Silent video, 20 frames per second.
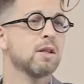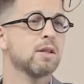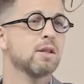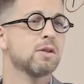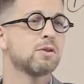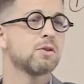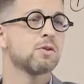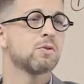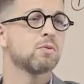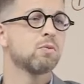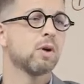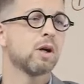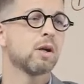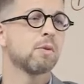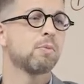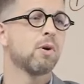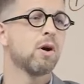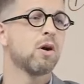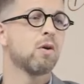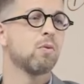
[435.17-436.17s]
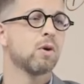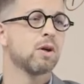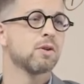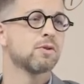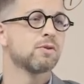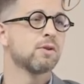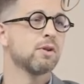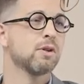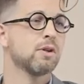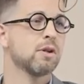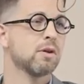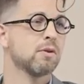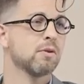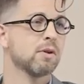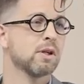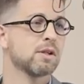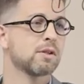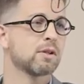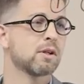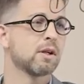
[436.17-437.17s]
This is what Paul wants to
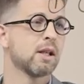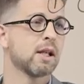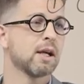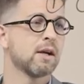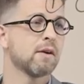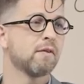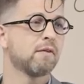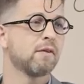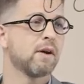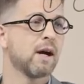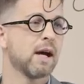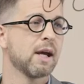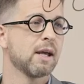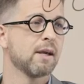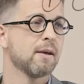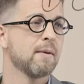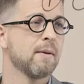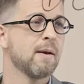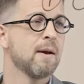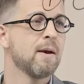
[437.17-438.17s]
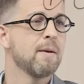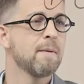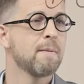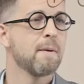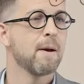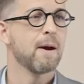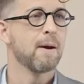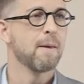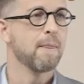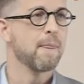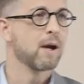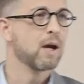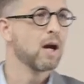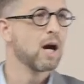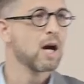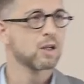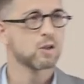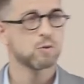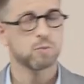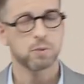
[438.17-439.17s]
do is clarify uh, the
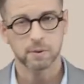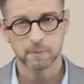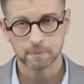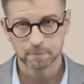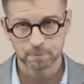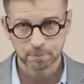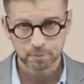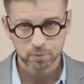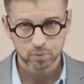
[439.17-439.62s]
gospel.